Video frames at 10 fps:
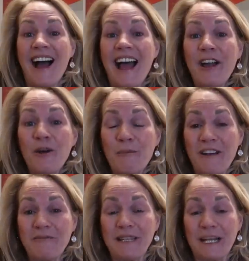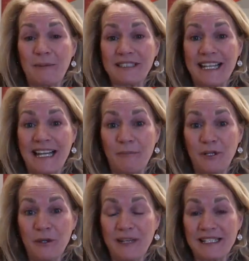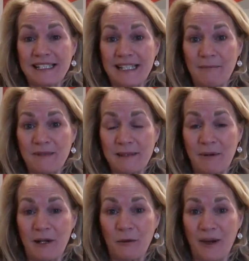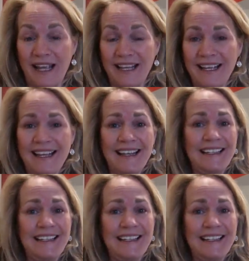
I hope I've been able to help you in some small way.